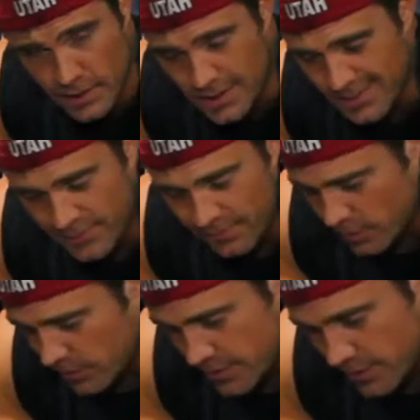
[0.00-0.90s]
I
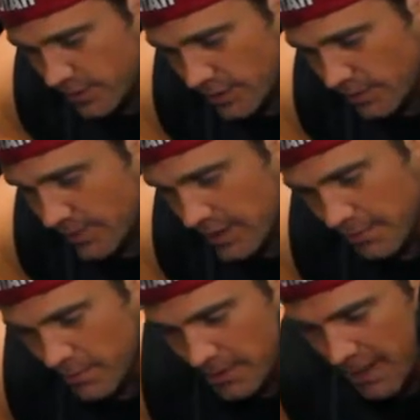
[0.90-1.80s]
prefer it.
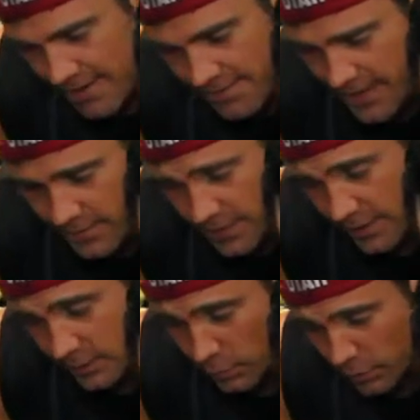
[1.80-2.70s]
And my favorite thing
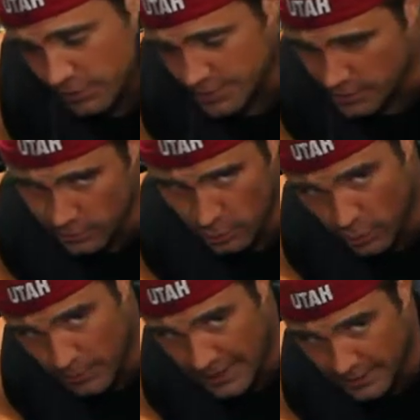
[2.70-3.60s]
in the world is
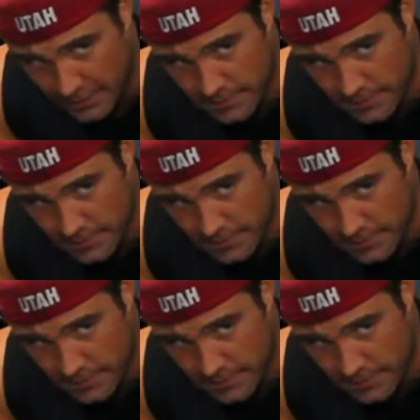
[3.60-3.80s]
glucomannan.